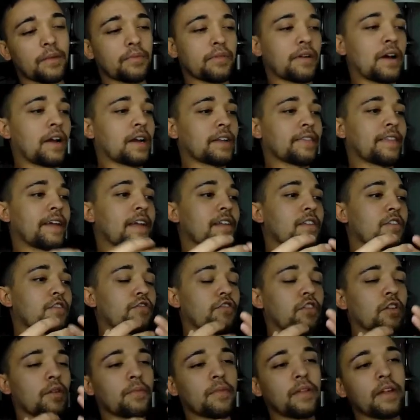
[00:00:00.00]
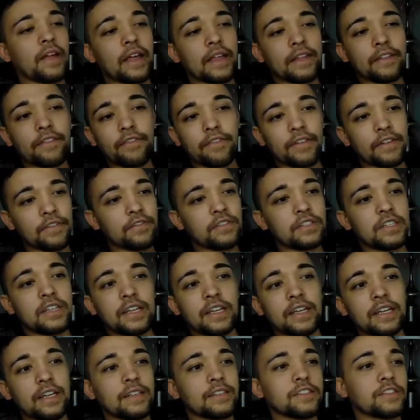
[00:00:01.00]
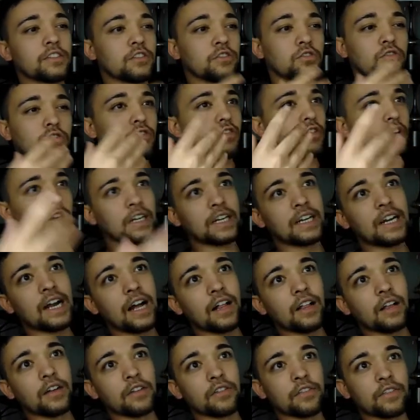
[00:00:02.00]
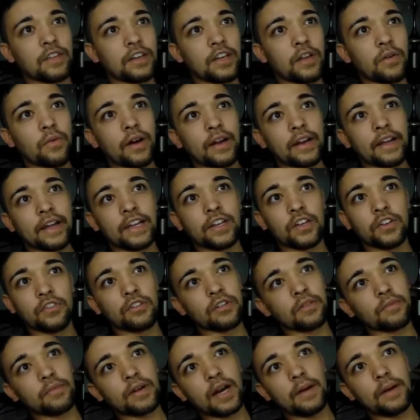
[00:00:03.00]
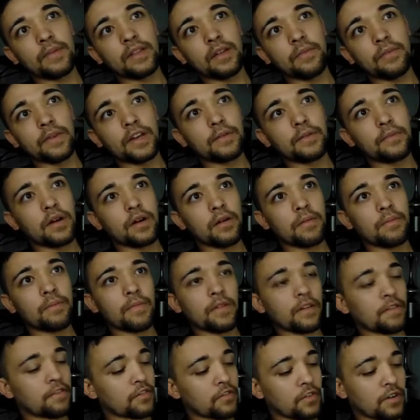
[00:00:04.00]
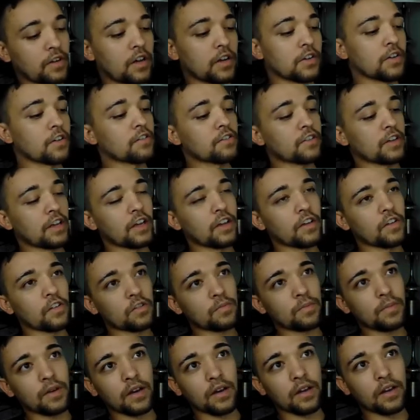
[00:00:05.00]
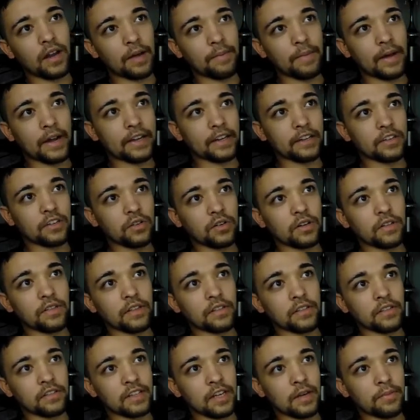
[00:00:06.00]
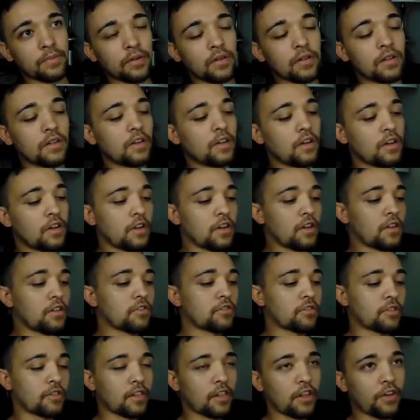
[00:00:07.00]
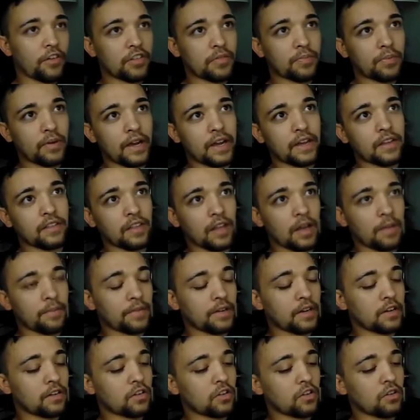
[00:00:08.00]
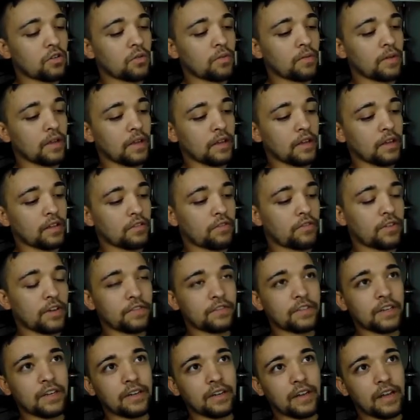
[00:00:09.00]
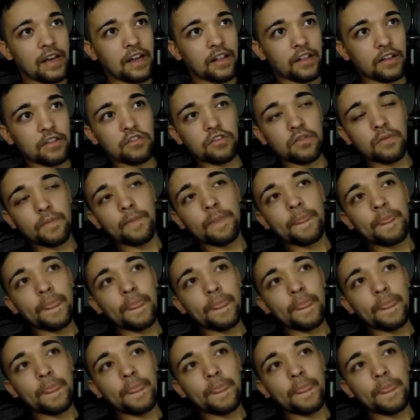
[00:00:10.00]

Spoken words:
a product that's from like $15 to $30. Then you want to enter in probably a minimum 300 sales, but I'm not going to do it in this example. So the lowest price I'm going to do is $15.